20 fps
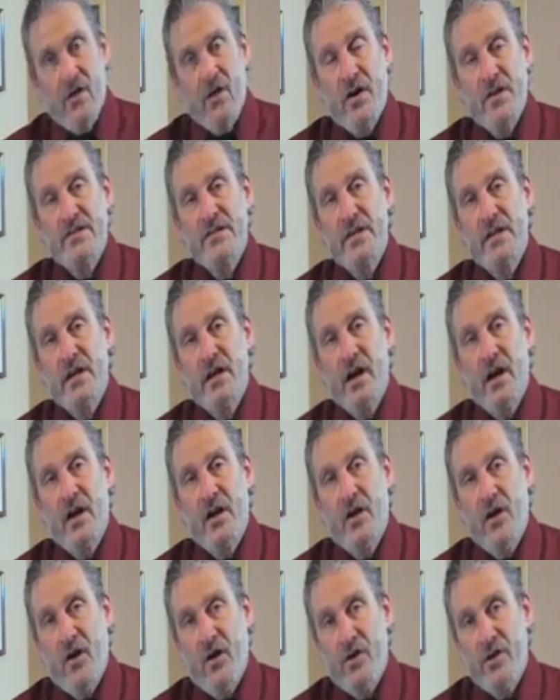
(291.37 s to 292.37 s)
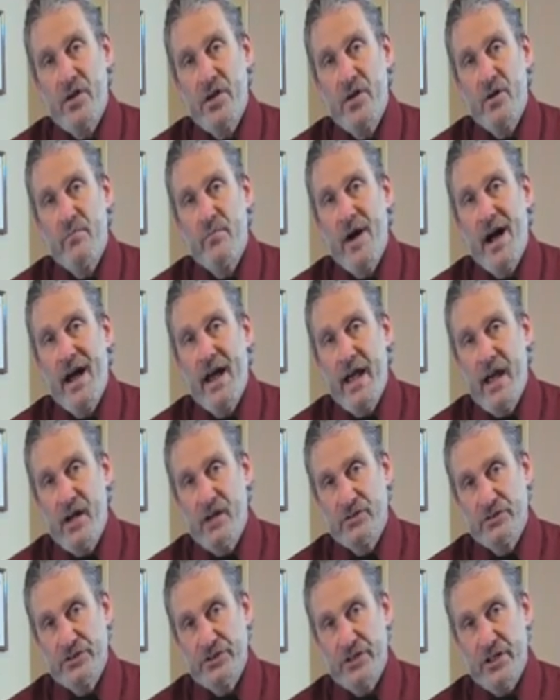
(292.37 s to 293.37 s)
causing a
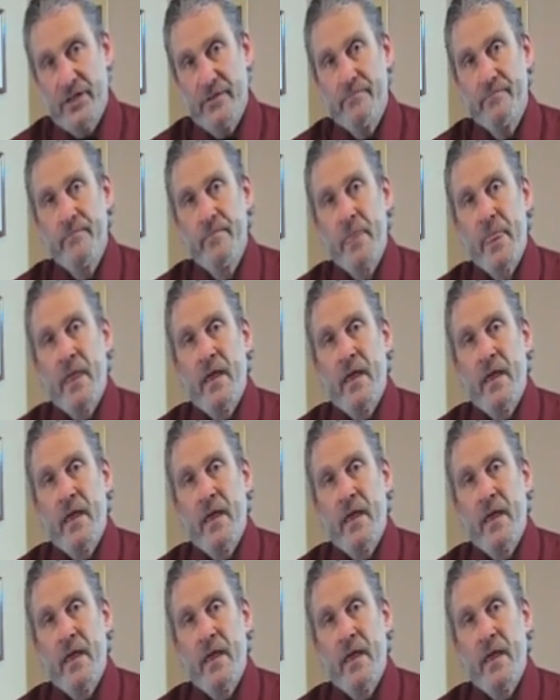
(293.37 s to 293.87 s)
cardiomyopathy,